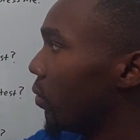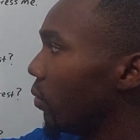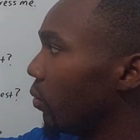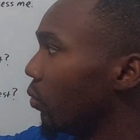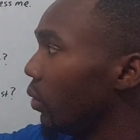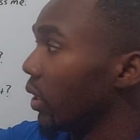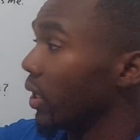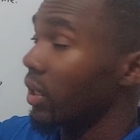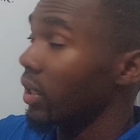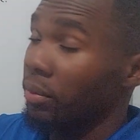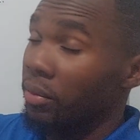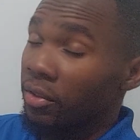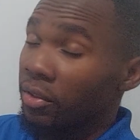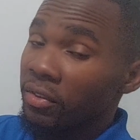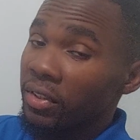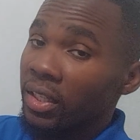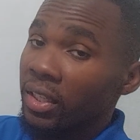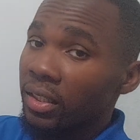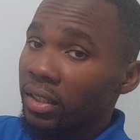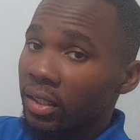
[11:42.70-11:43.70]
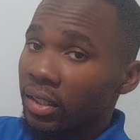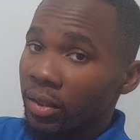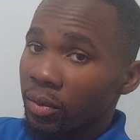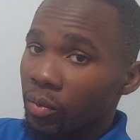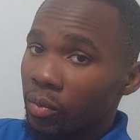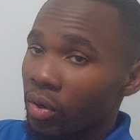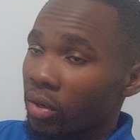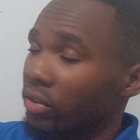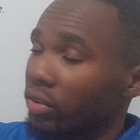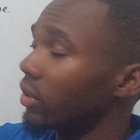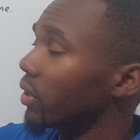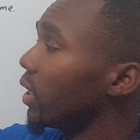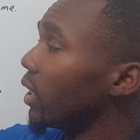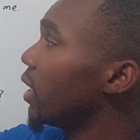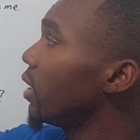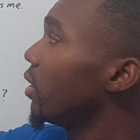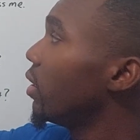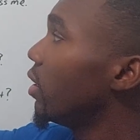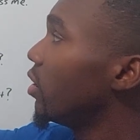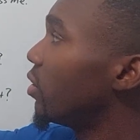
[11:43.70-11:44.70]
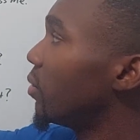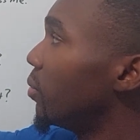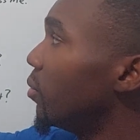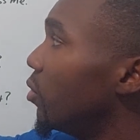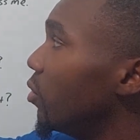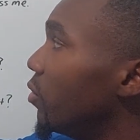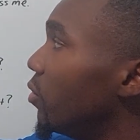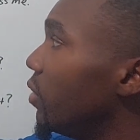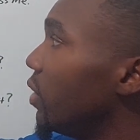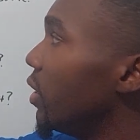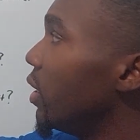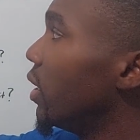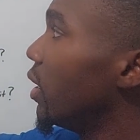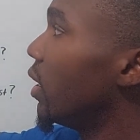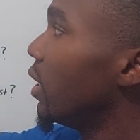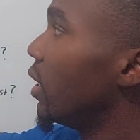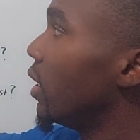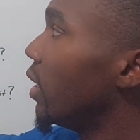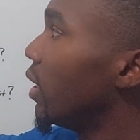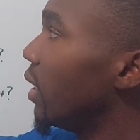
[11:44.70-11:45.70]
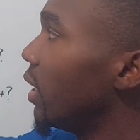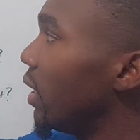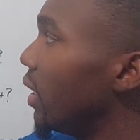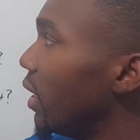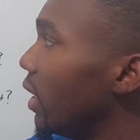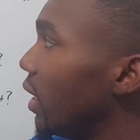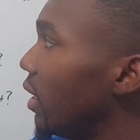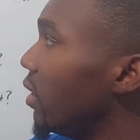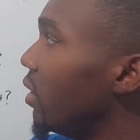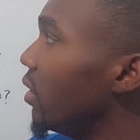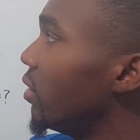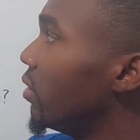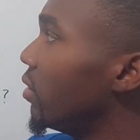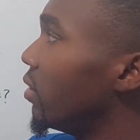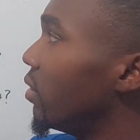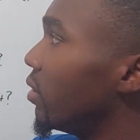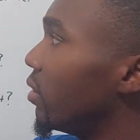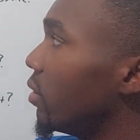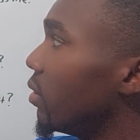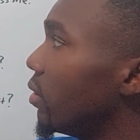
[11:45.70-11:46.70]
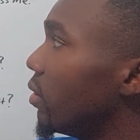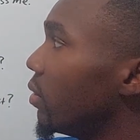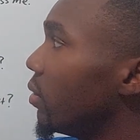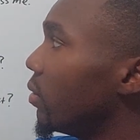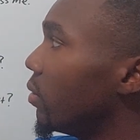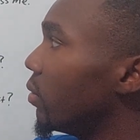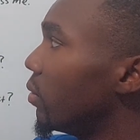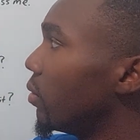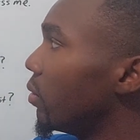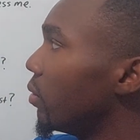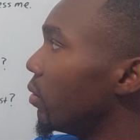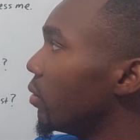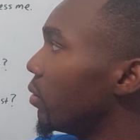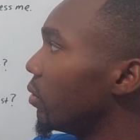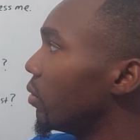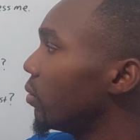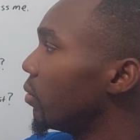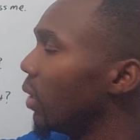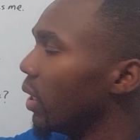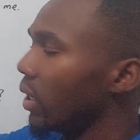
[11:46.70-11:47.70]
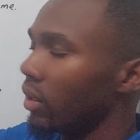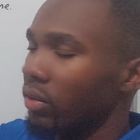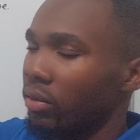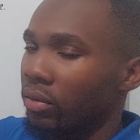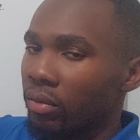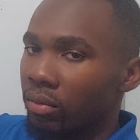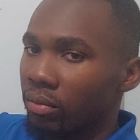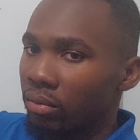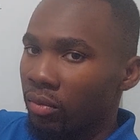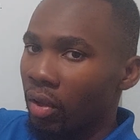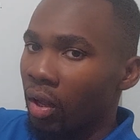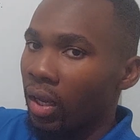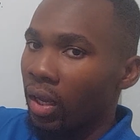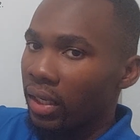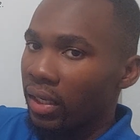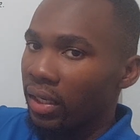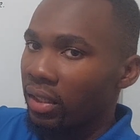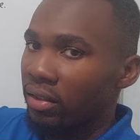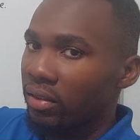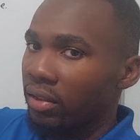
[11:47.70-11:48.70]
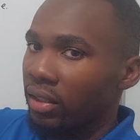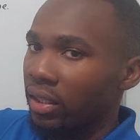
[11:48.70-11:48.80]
We can abbreviate it once again. This movie is, well, not in this